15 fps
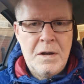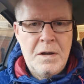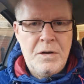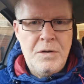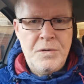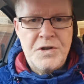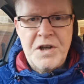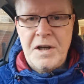
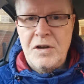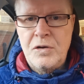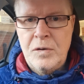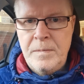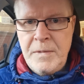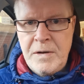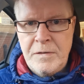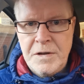you check your
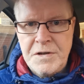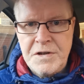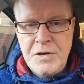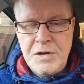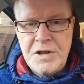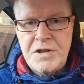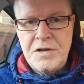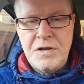mirrors. You
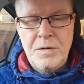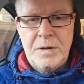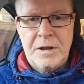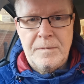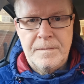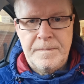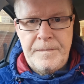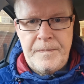just do it,
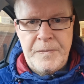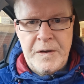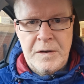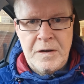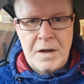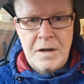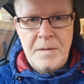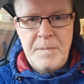
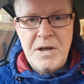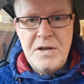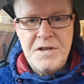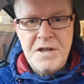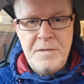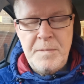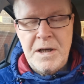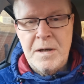okay? Because
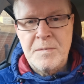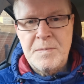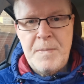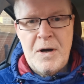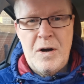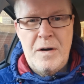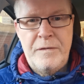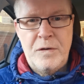it becomes
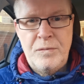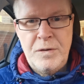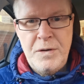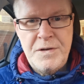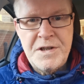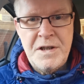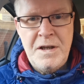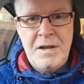part of a
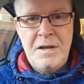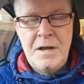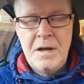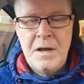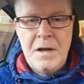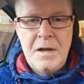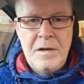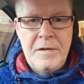routine
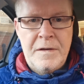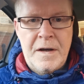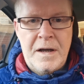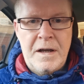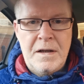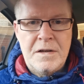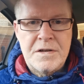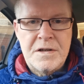
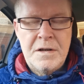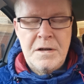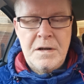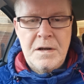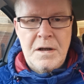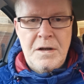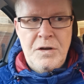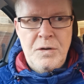that
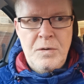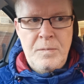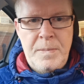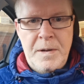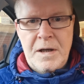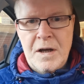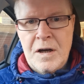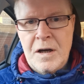you
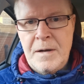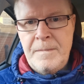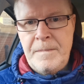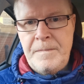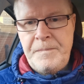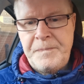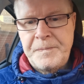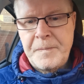
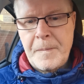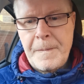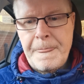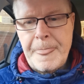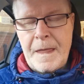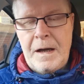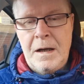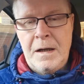become
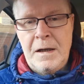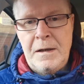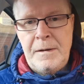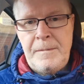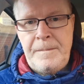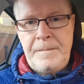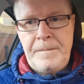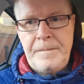
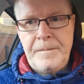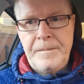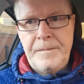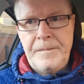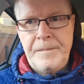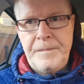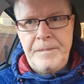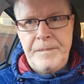um,
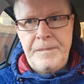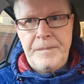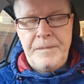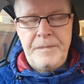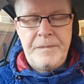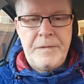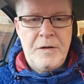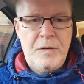
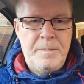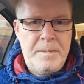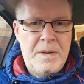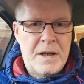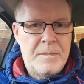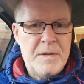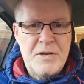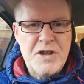you
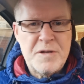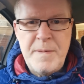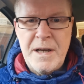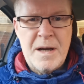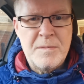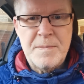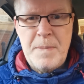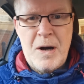be, it just
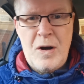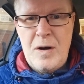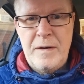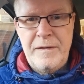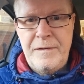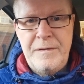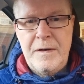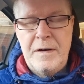becomes part
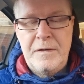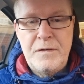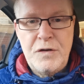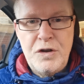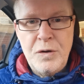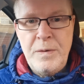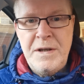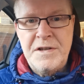of
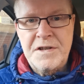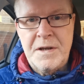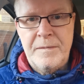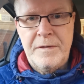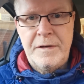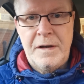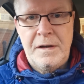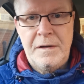doing
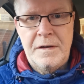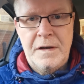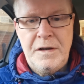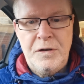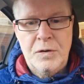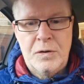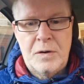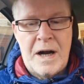something that
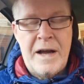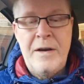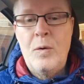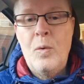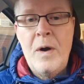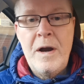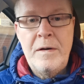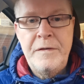you're
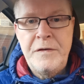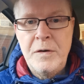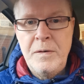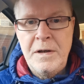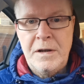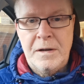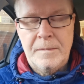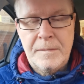unaware of
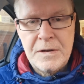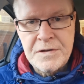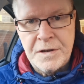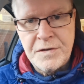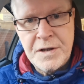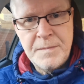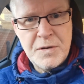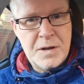doing it. So
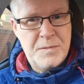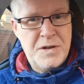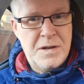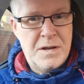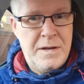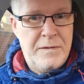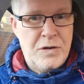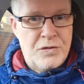sometimes you
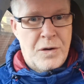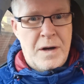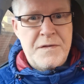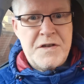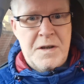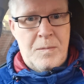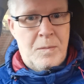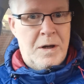can even drive
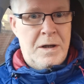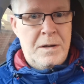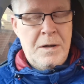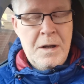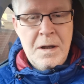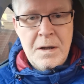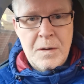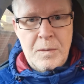somewhere
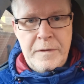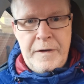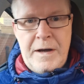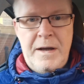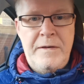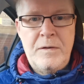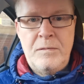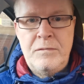
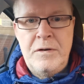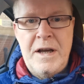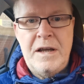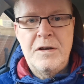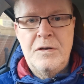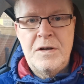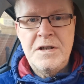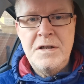without even
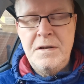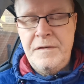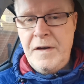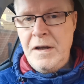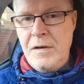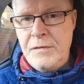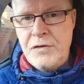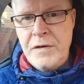recognizing the
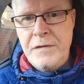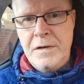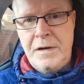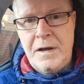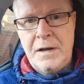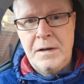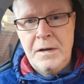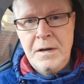fact you've driven
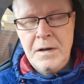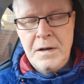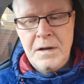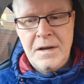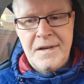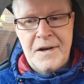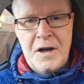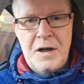there.
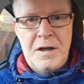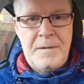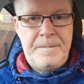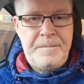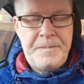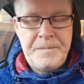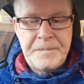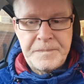
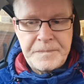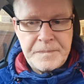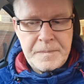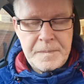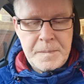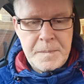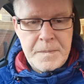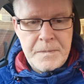Um,
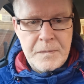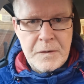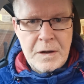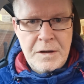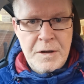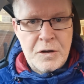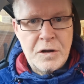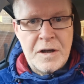
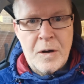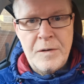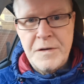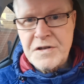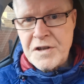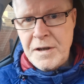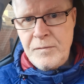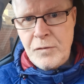you could go on the
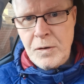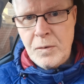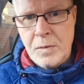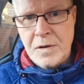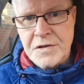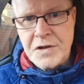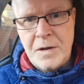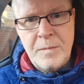same route all
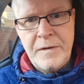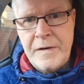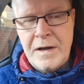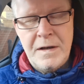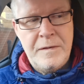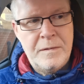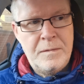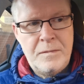the time
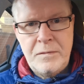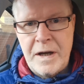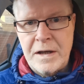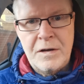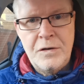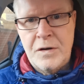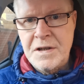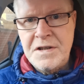without even
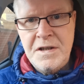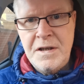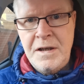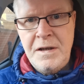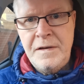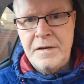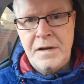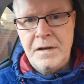recognizing
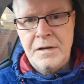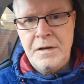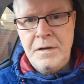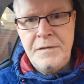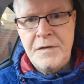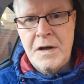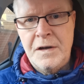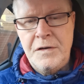anything that
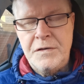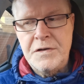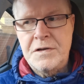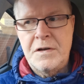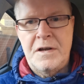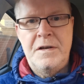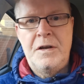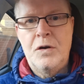you've done. You just
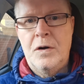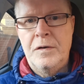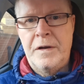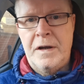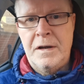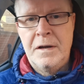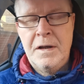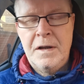suddenly got
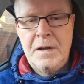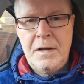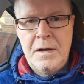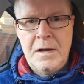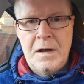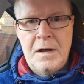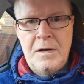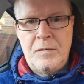there
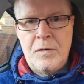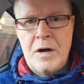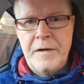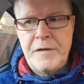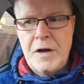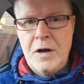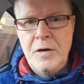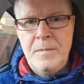and arrived
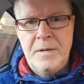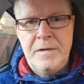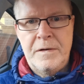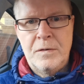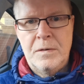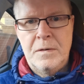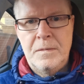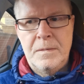home and
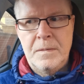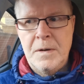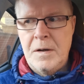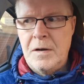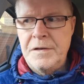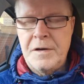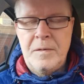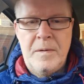thought, well,
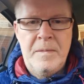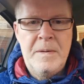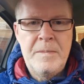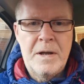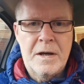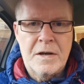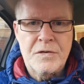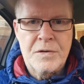I don't remember
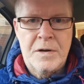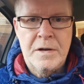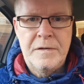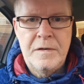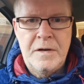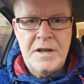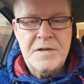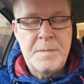that drive.
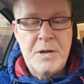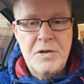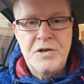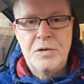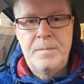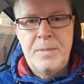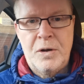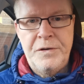And that's because
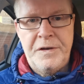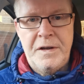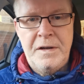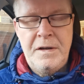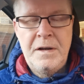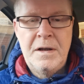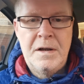your body